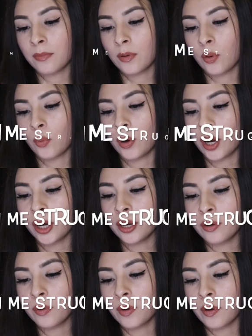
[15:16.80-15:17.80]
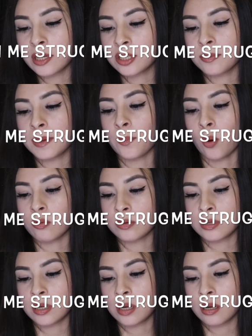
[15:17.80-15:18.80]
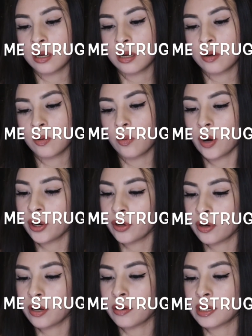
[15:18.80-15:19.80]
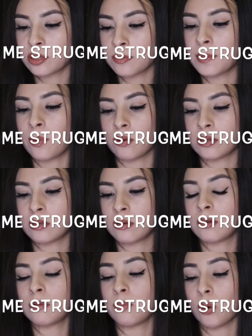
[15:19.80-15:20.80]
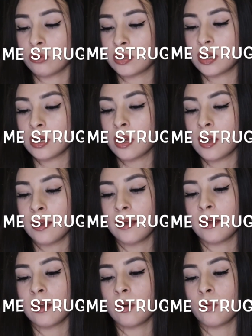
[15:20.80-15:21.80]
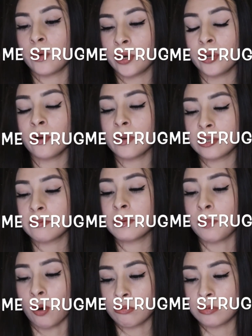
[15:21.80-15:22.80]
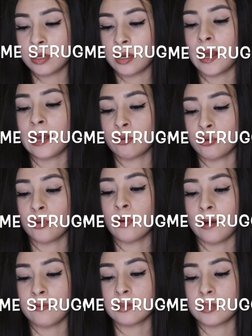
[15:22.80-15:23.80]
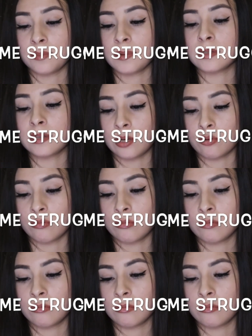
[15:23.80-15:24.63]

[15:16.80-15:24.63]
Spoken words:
What are you going to be posting? Why are you going to be posting? What are you going to be posting, and do you have a sleeping schedule?